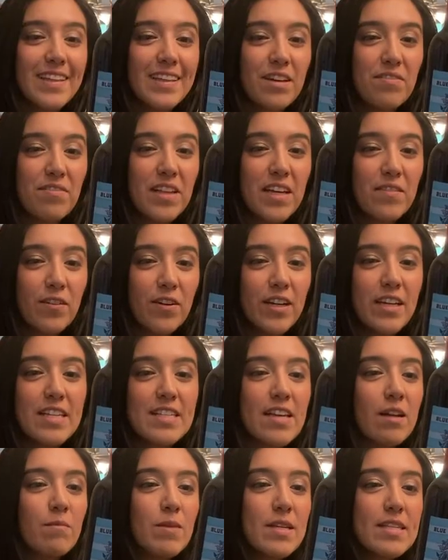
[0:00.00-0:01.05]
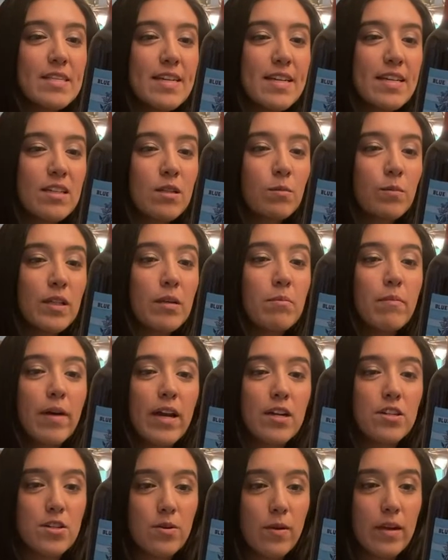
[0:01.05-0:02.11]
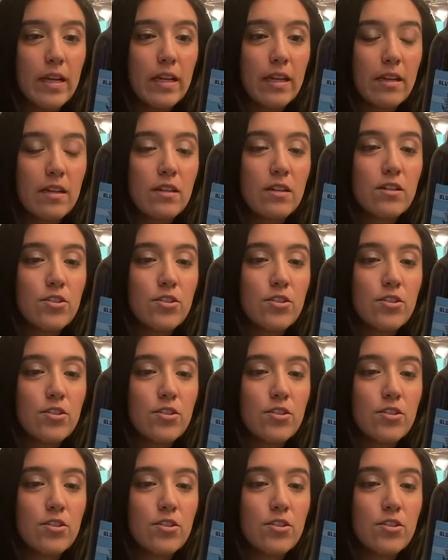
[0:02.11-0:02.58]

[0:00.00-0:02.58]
The flavor is unmistakably Mediterranean,